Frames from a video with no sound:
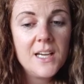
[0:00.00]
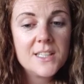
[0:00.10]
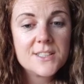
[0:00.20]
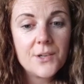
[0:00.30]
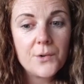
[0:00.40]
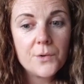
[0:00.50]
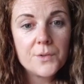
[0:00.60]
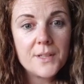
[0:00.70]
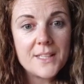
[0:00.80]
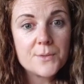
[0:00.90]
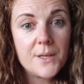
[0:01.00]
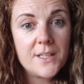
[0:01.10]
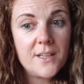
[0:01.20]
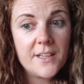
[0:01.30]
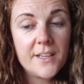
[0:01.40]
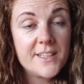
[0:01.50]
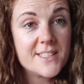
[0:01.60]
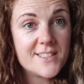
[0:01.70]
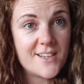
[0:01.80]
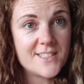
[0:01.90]
So that's when I kind of
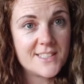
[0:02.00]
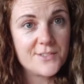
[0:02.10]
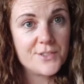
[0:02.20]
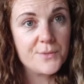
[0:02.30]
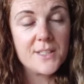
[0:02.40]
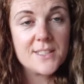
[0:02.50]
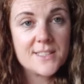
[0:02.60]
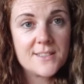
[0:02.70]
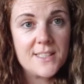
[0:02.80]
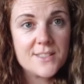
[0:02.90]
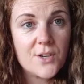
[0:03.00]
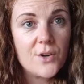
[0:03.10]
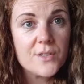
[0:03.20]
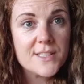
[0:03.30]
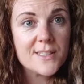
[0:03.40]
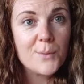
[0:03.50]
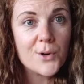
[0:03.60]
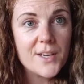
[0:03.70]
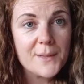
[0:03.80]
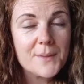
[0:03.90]
started doing these calls in the
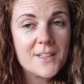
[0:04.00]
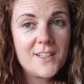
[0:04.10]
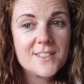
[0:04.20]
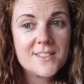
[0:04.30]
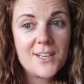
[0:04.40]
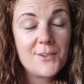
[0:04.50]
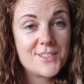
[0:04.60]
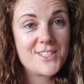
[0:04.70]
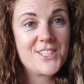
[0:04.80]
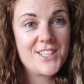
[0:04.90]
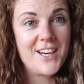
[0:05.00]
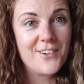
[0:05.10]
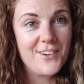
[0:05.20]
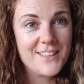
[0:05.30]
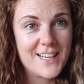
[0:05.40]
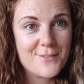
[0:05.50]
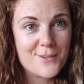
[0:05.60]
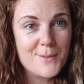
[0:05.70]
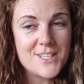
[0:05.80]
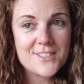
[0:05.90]
morning, because I wanted to share all that
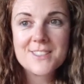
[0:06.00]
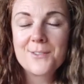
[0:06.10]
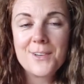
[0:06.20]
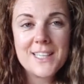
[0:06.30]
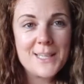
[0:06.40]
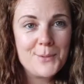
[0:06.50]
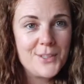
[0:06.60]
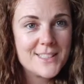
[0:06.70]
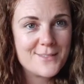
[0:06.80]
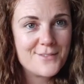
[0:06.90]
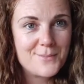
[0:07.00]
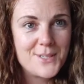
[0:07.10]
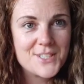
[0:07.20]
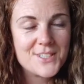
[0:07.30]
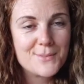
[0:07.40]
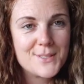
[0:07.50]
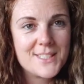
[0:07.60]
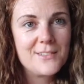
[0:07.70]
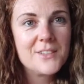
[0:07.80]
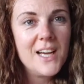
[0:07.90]
information. So why keep all this information to
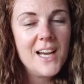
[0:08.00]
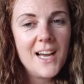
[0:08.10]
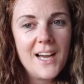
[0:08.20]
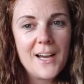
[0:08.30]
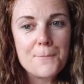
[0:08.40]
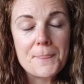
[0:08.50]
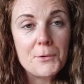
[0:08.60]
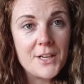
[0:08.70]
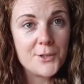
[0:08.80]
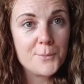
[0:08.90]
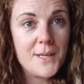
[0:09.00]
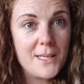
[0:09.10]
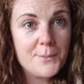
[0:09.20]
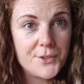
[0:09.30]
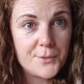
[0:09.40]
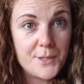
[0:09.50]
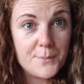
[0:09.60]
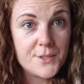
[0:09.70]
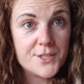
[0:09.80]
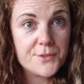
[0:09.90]
myself when I could be helping other
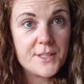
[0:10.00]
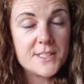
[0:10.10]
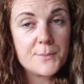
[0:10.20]
people do this?